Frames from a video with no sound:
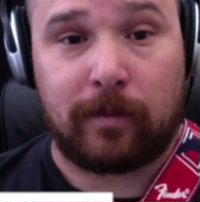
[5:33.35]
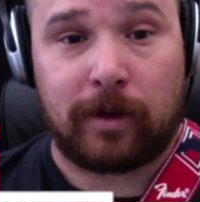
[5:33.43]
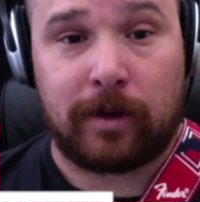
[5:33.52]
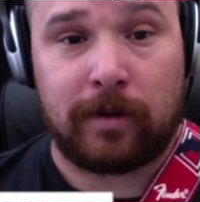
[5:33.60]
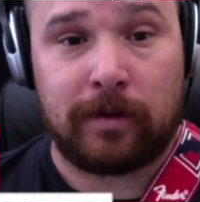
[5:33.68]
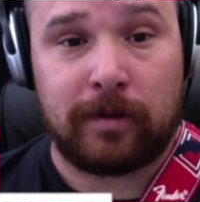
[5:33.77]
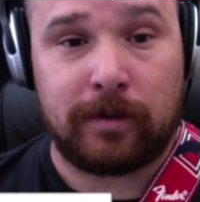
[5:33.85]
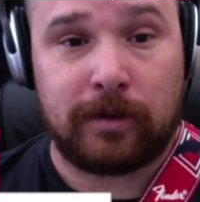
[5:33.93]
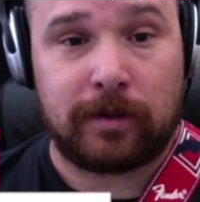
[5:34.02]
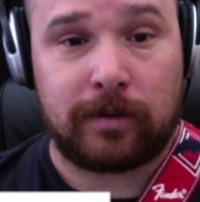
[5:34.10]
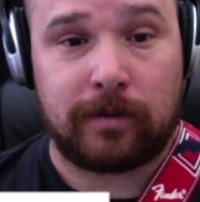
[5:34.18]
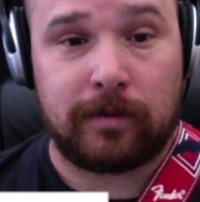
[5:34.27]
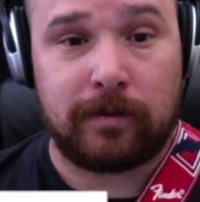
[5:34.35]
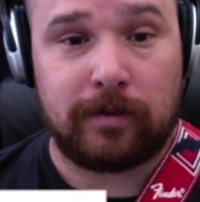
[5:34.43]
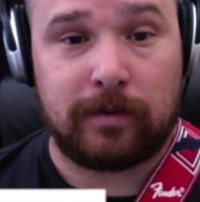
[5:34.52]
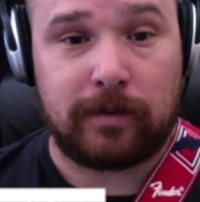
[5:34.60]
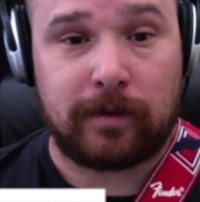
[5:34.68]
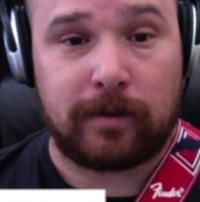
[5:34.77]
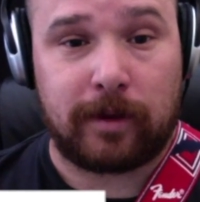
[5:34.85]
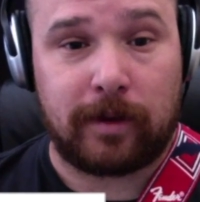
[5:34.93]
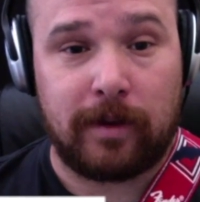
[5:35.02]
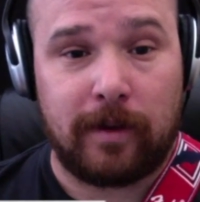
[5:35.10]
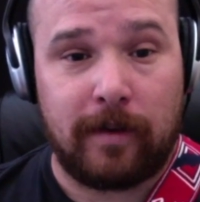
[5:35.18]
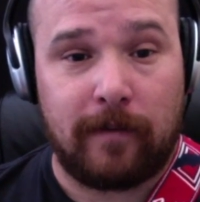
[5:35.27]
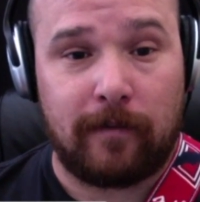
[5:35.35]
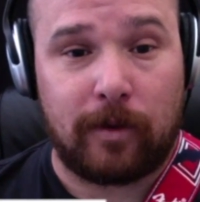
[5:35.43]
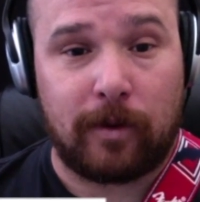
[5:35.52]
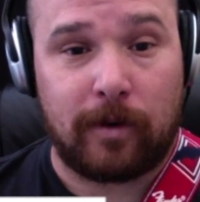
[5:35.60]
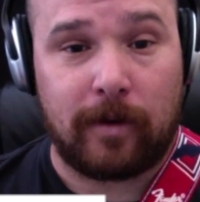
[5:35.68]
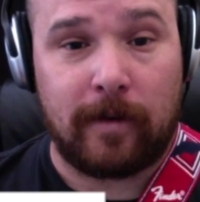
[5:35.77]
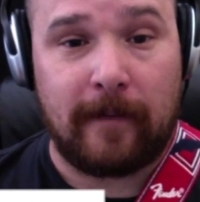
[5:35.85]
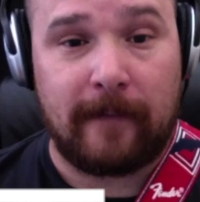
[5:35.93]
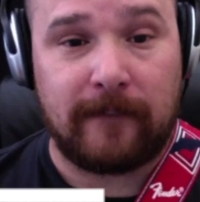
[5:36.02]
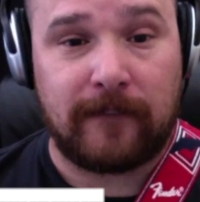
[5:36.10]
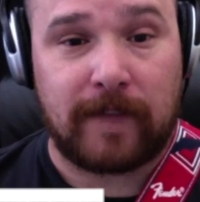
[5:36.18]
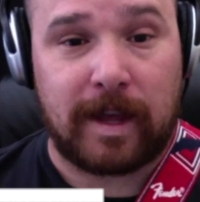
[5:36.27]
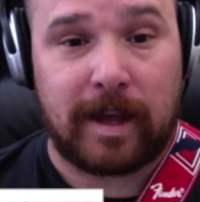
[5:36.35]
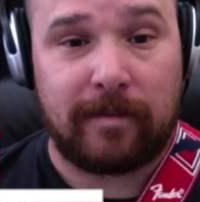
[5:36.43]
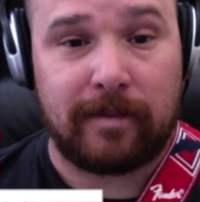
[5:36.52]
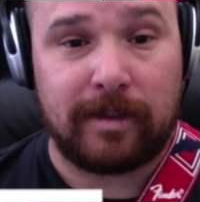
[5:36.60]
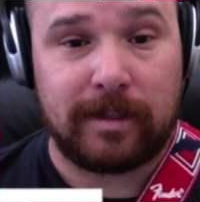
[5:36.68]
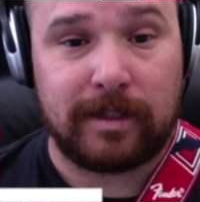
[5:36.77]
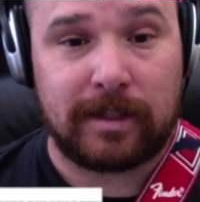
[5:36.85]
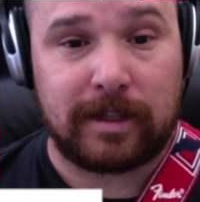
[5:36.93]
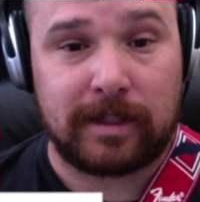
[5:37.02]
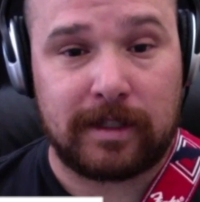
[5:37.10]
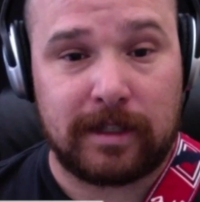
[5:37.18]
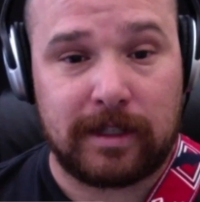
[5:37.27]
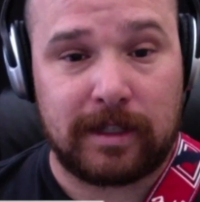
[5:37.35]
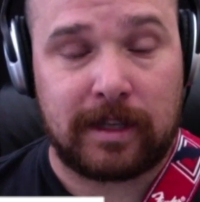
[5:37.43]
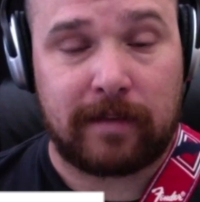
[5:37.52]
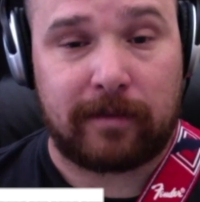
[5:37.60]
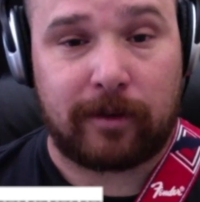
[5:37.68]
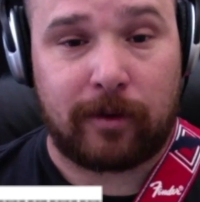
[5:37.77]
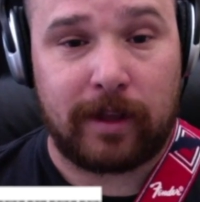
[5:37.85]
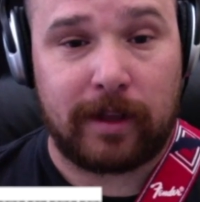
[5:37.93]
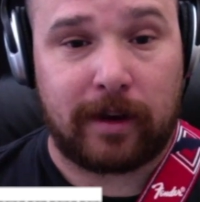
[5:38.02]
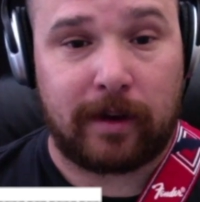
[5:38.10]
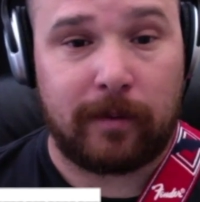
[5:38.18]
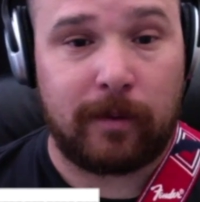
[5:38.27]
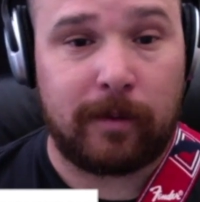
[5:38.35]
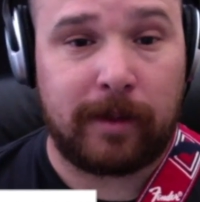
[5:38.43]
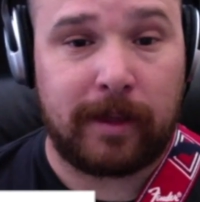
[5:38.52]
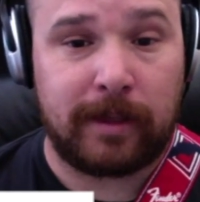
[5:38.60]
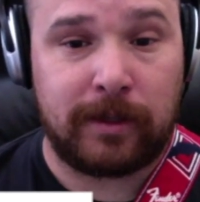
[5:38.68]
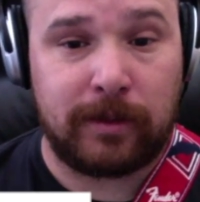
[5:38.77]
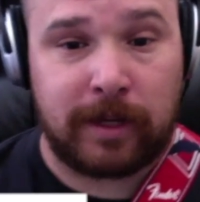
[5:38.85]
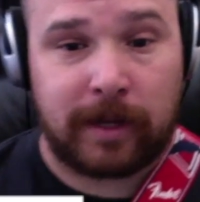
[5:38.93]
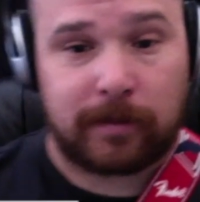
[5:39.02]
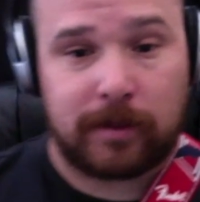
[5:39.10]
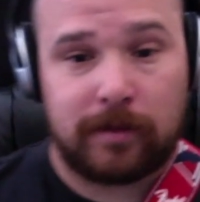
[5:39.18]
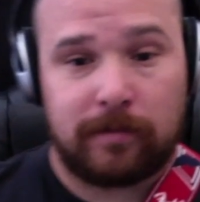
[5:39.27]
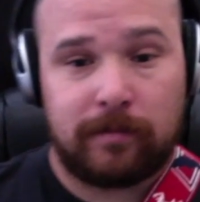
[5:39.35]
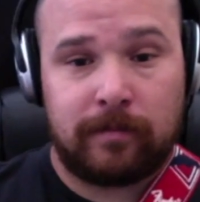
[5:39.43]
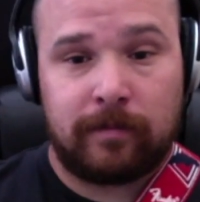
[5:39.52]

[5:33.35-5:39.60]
1, 2, 3, 4, 5, 6, 7. Right there. We're going to play it 2 times.